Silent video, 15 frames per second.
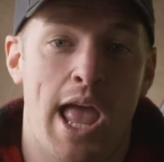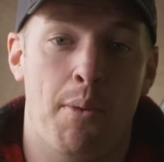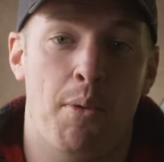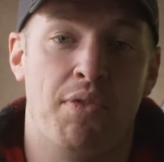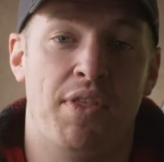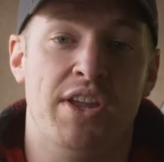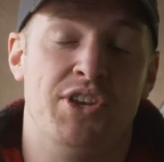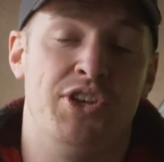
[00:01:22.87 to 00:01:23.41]
and
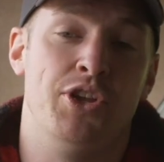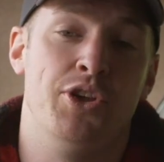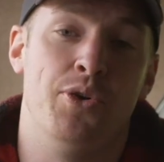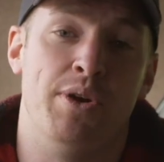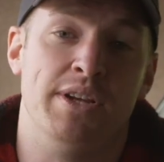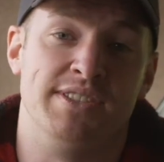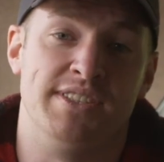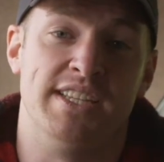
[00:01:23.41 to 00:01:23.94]
what they
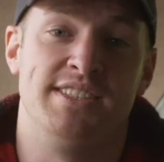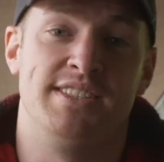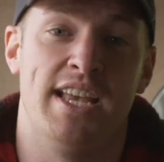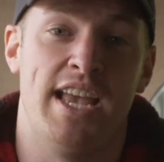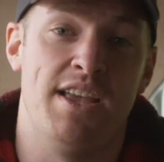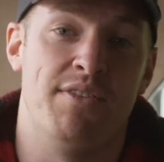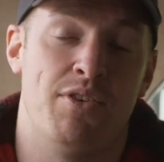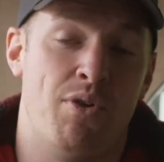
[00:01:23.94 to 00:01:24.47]
do is they
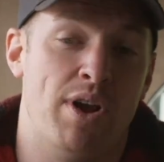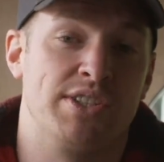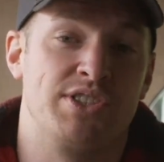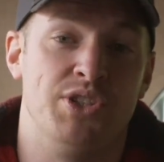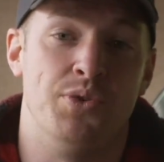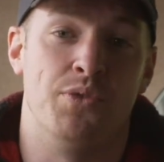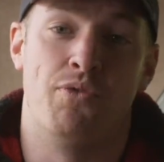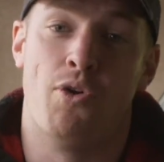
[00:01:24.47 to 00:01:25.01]
save and
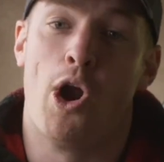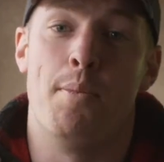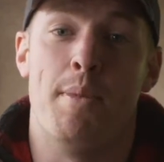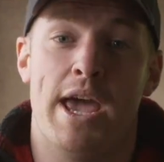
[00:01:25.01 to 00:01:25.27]
rescue farm